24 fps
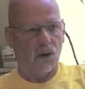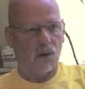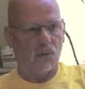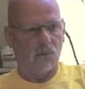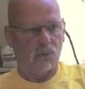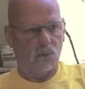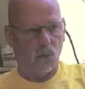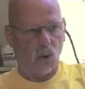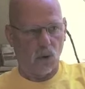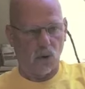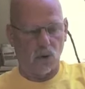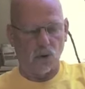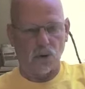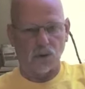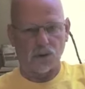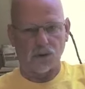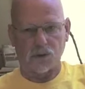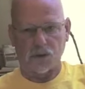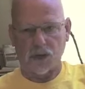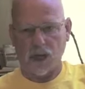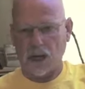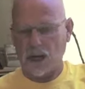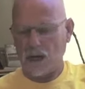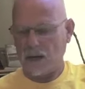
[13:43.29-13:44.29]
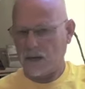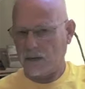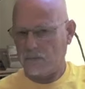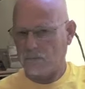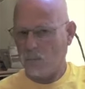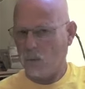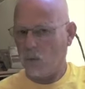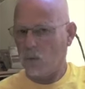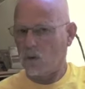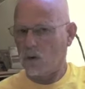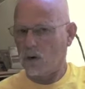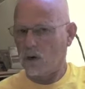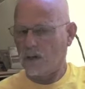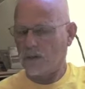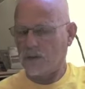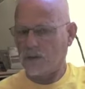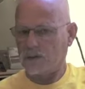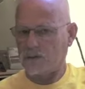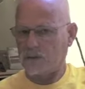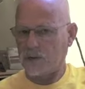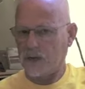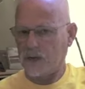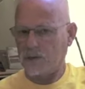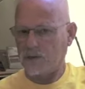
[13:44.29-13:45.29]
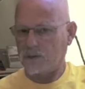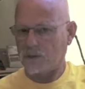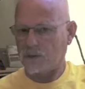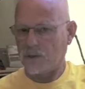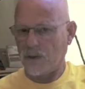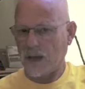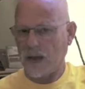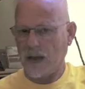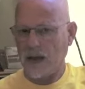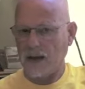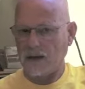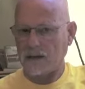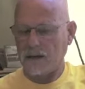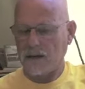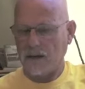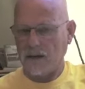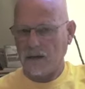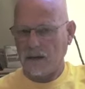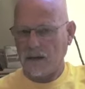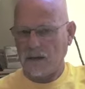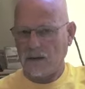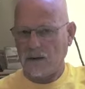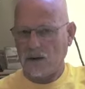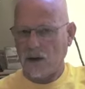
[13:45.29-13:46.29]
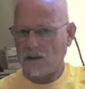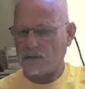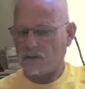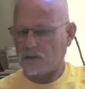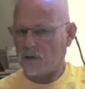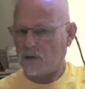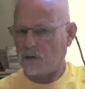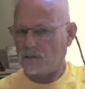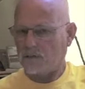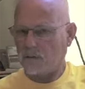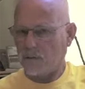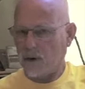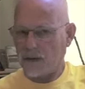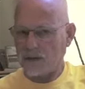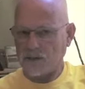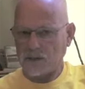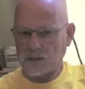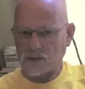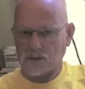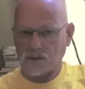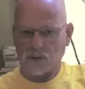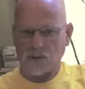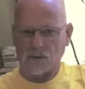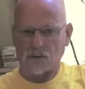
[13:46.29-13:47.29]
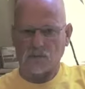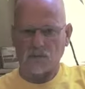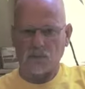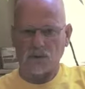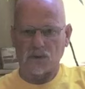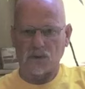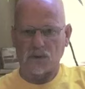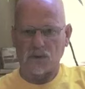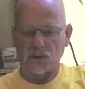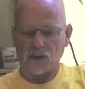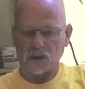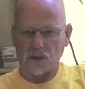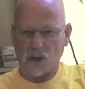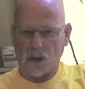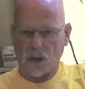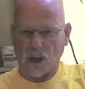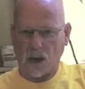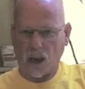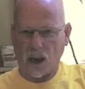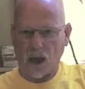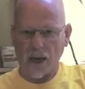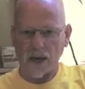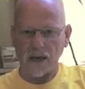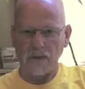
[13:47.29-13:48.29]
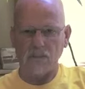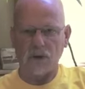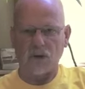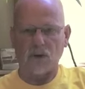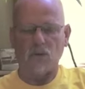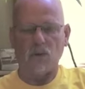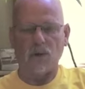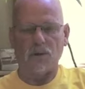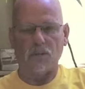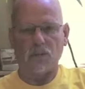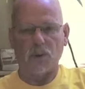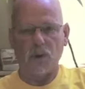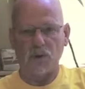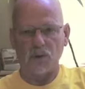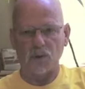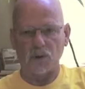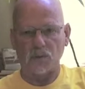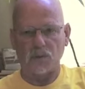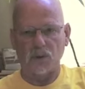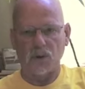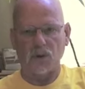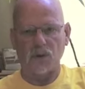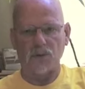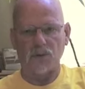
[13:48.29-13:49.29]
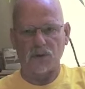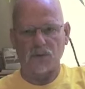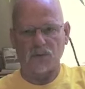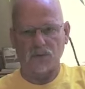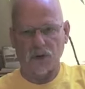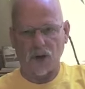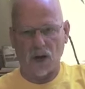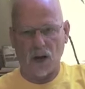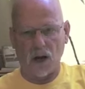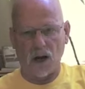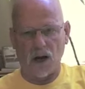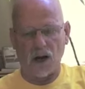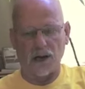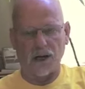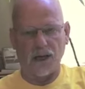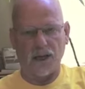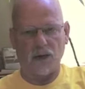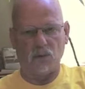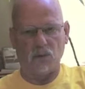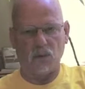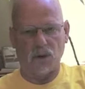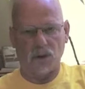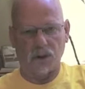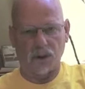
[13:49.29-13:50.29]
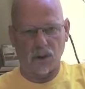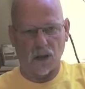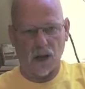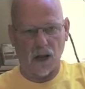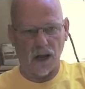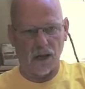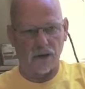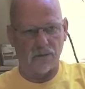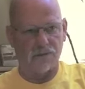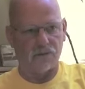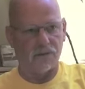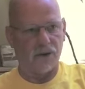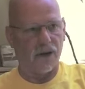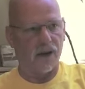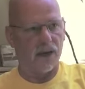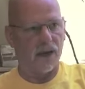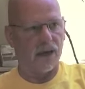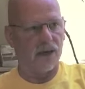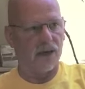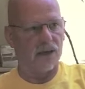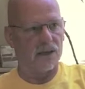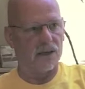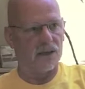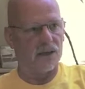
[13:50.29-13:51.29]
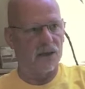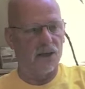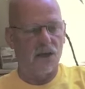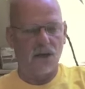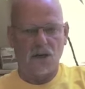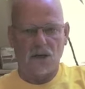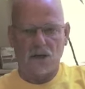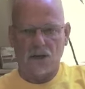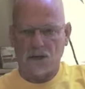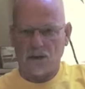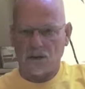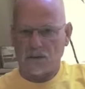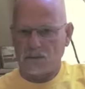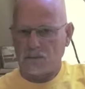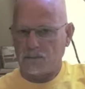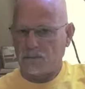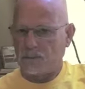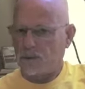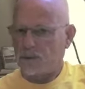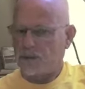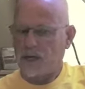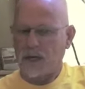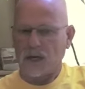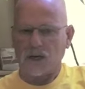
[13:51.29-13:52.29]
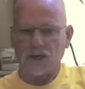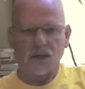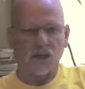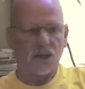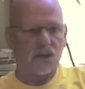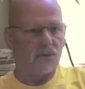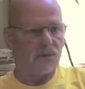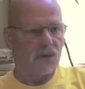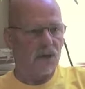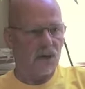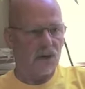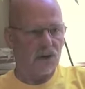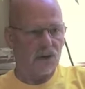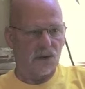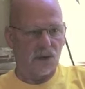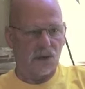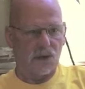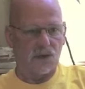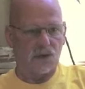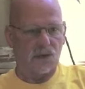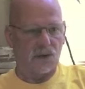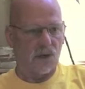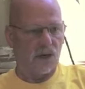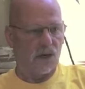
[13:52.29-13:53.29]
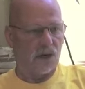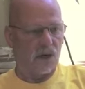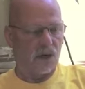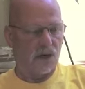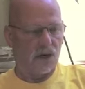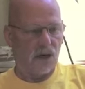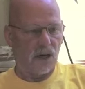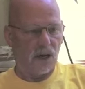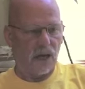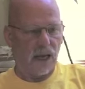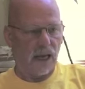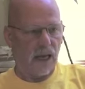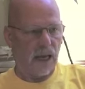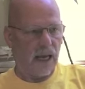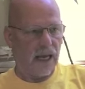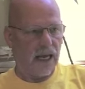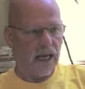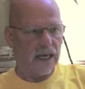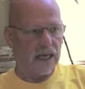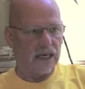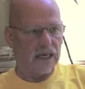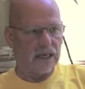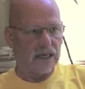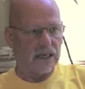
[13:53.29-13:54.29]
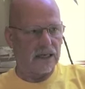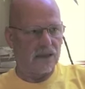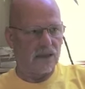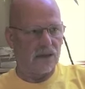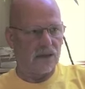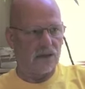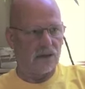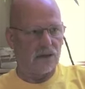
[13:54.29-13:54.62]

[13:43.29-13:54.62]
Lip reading: moral stand, and moral in the sense that not self-righteousness, but just alignment with principles of God and with life and protection of innocence and